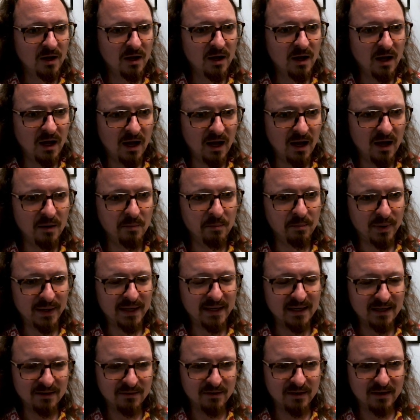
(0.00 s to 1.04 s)
But
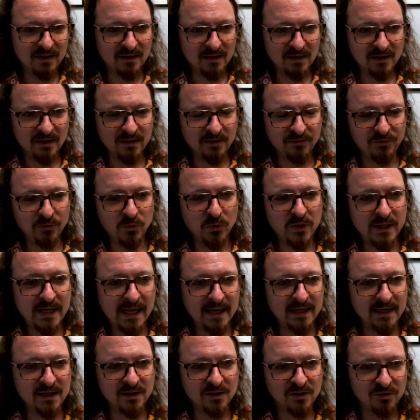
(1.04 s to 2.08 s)
if you
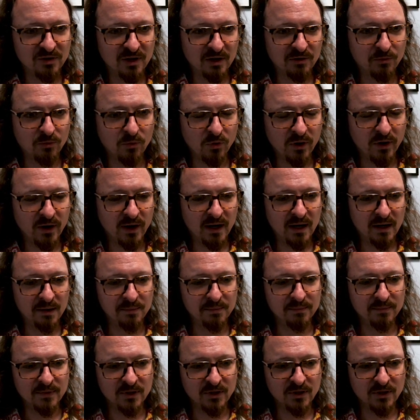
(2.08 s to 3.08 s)
get into stuff where I'm